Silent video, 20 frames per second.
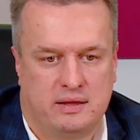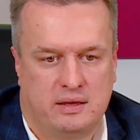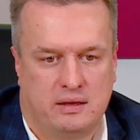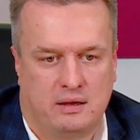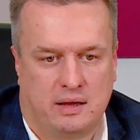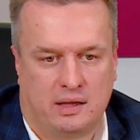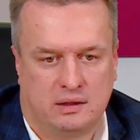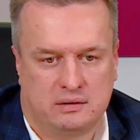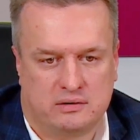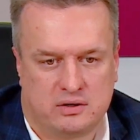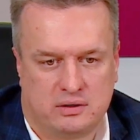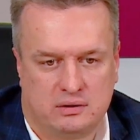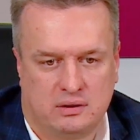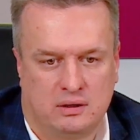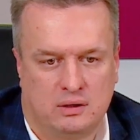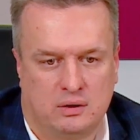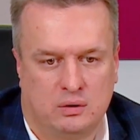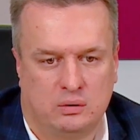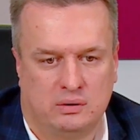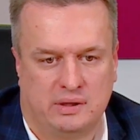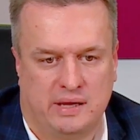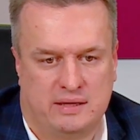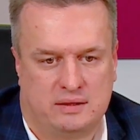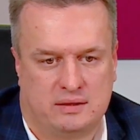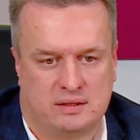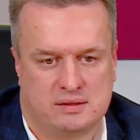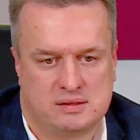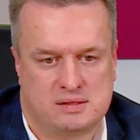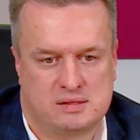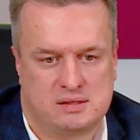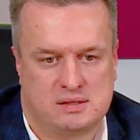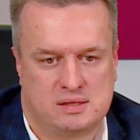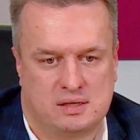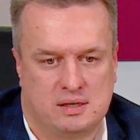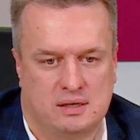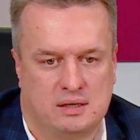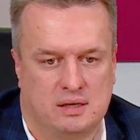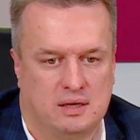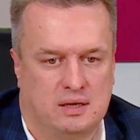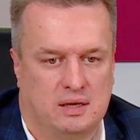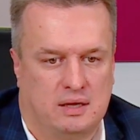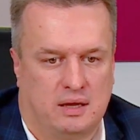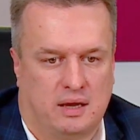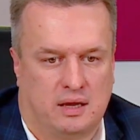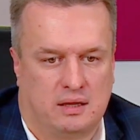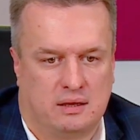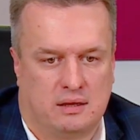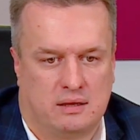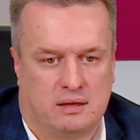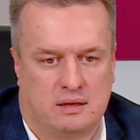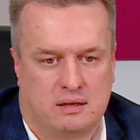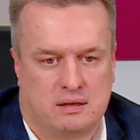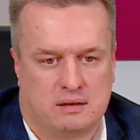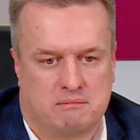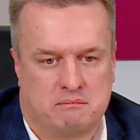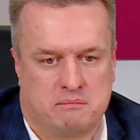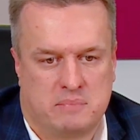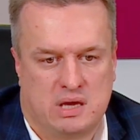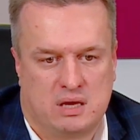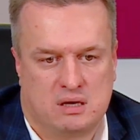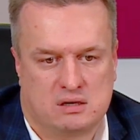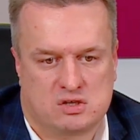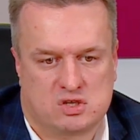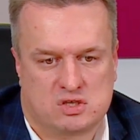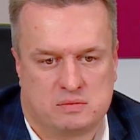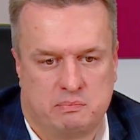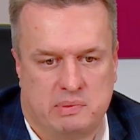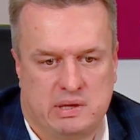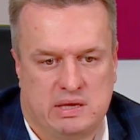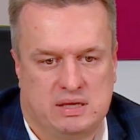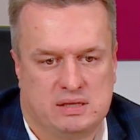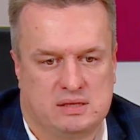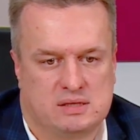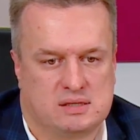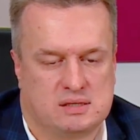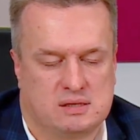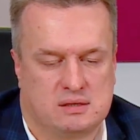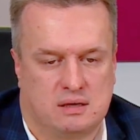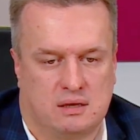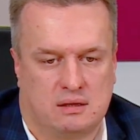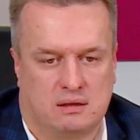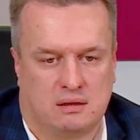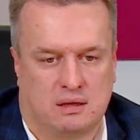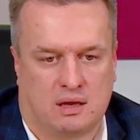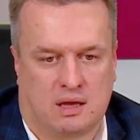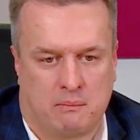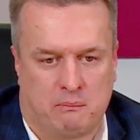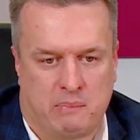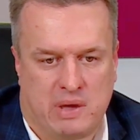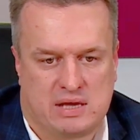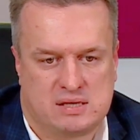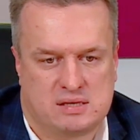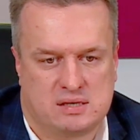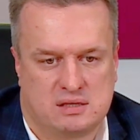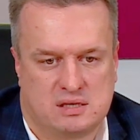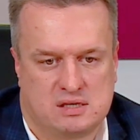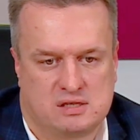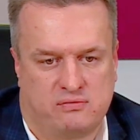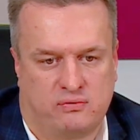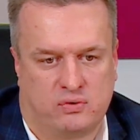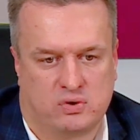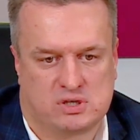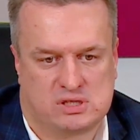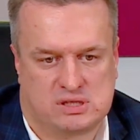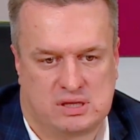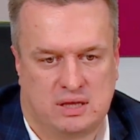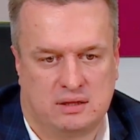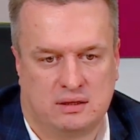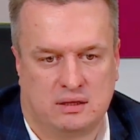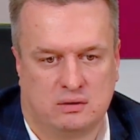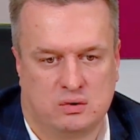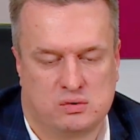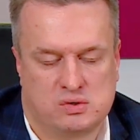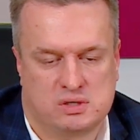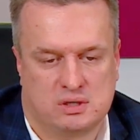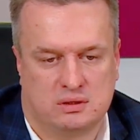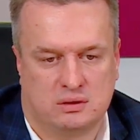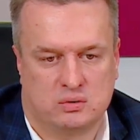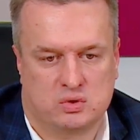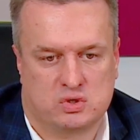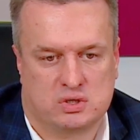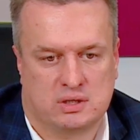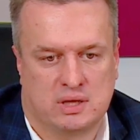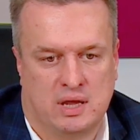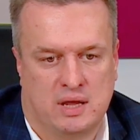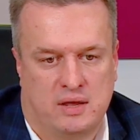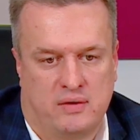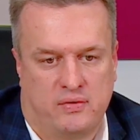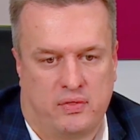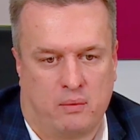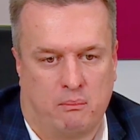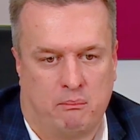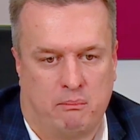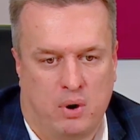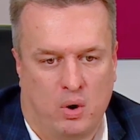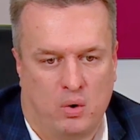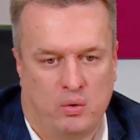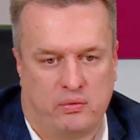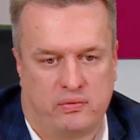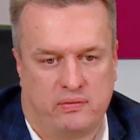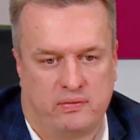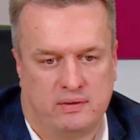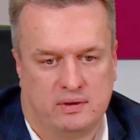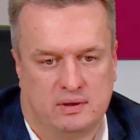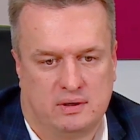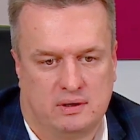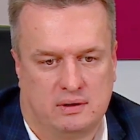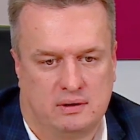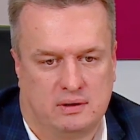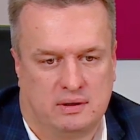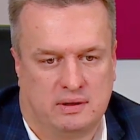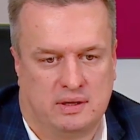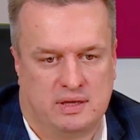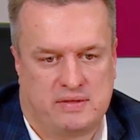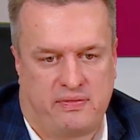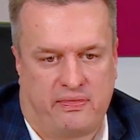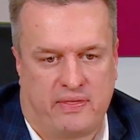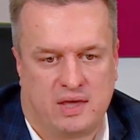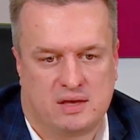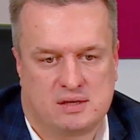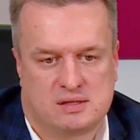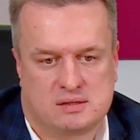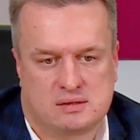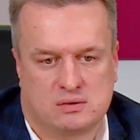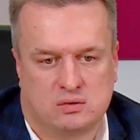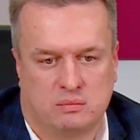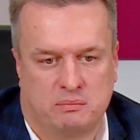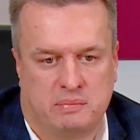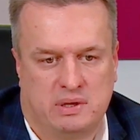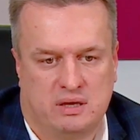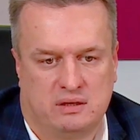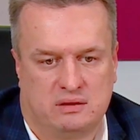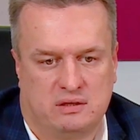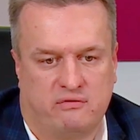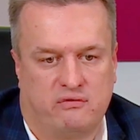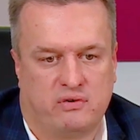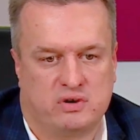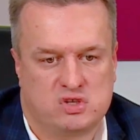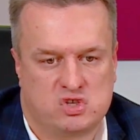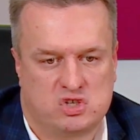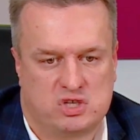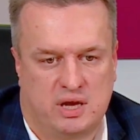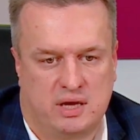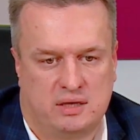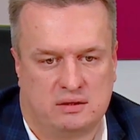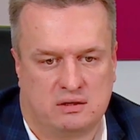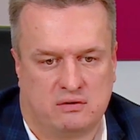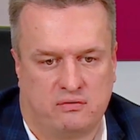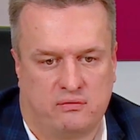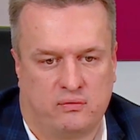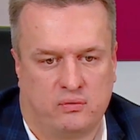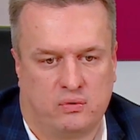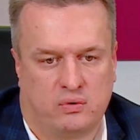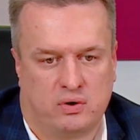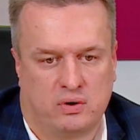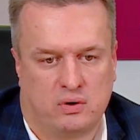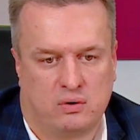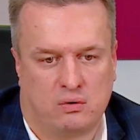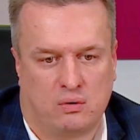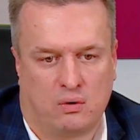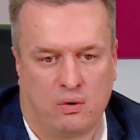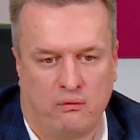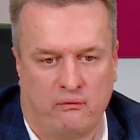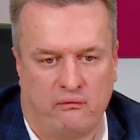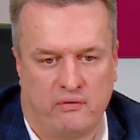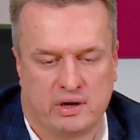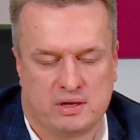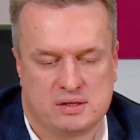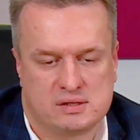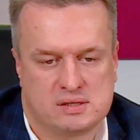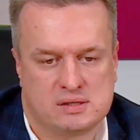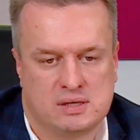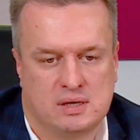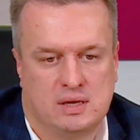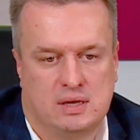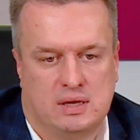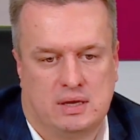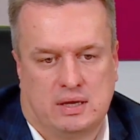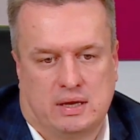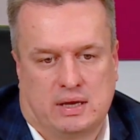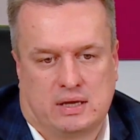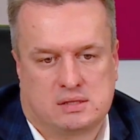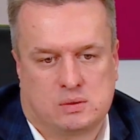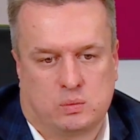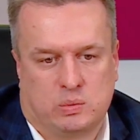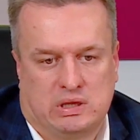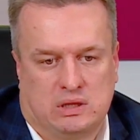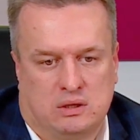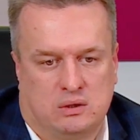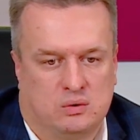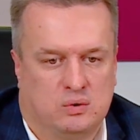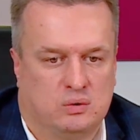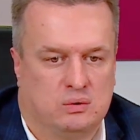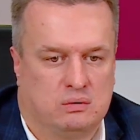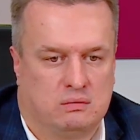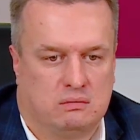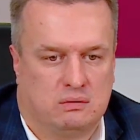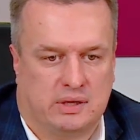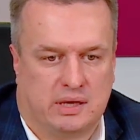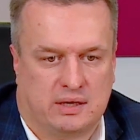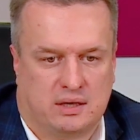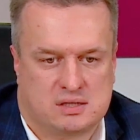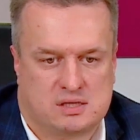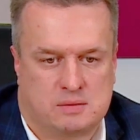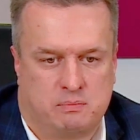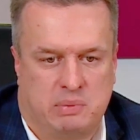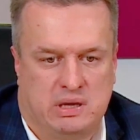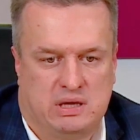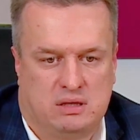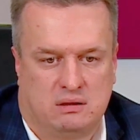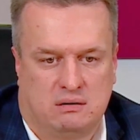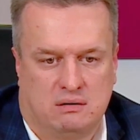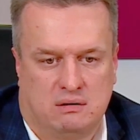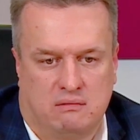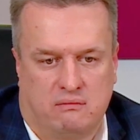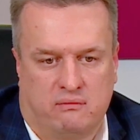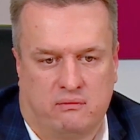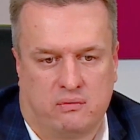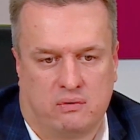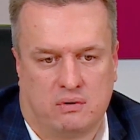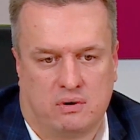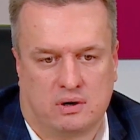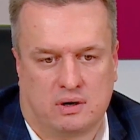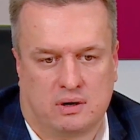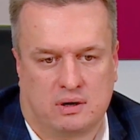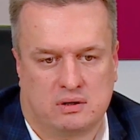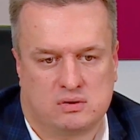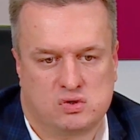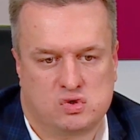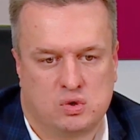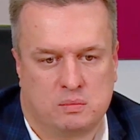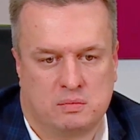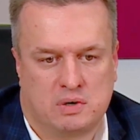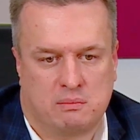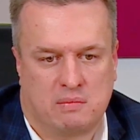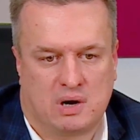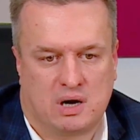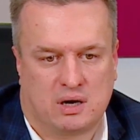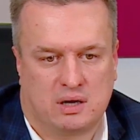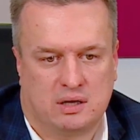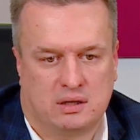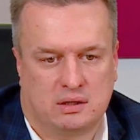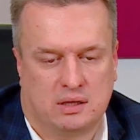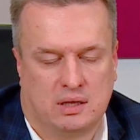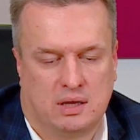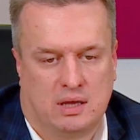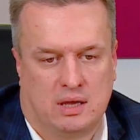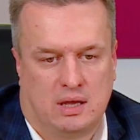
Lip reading: the ultra-low latency and the bigger speeds and the capacities for standalone solution. For both, the things could be a differentiator for your offerings, as we do like a speed for consumer market